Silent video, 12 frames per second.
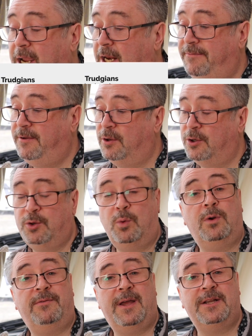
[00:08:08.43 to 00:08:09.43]
And if you can do
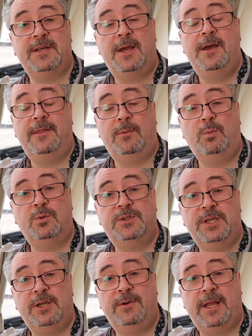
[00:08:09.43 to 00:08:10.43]
all of that, then we'll
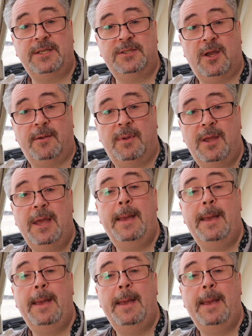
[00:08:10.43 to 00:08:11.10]
see you next time.